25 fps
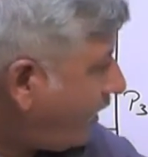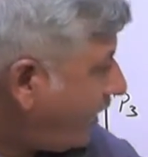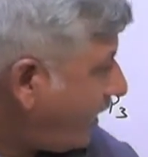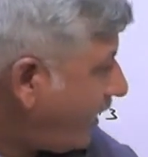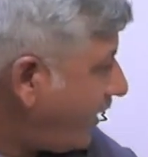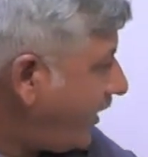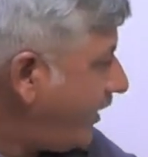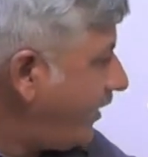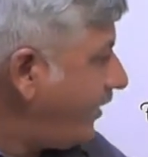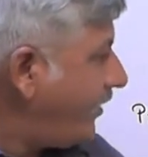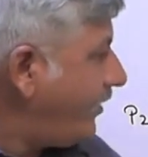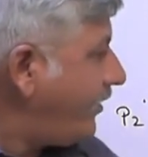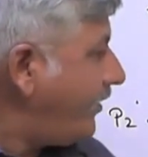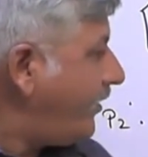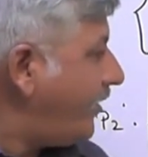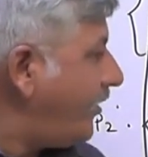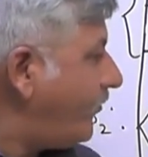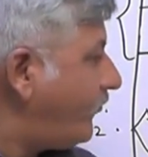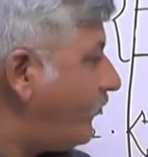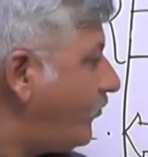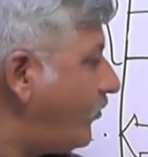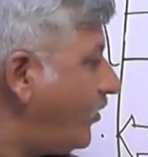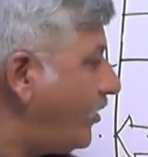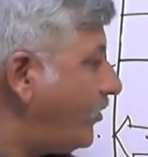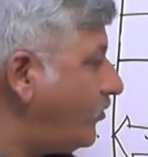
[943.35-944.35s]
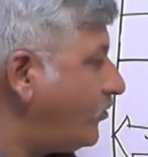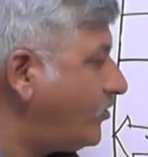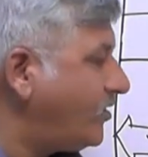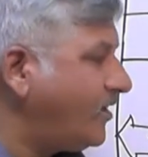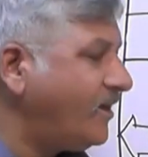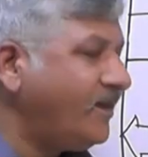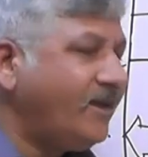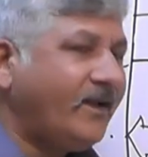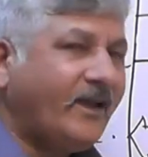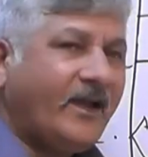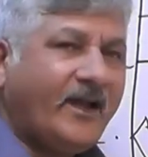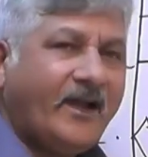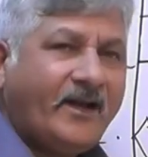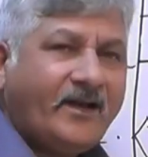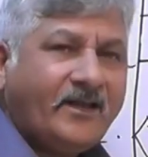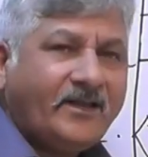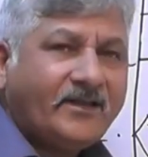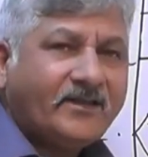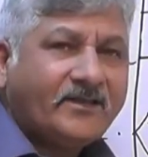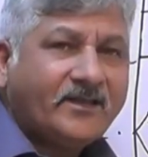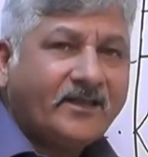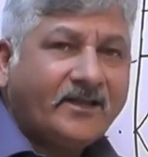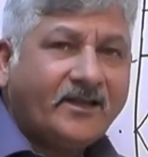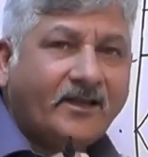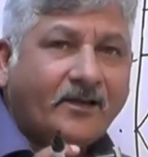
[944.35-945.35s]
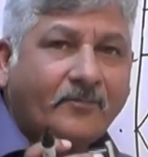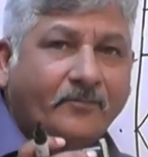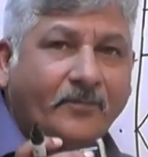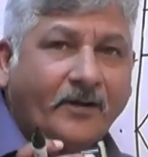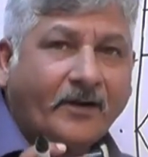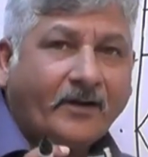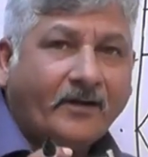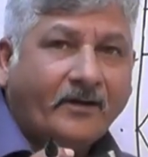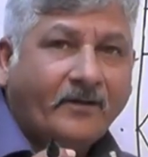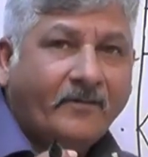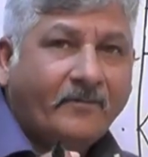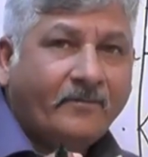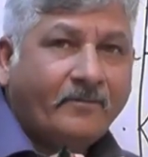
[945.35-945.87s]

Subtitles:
And if you are using any single pin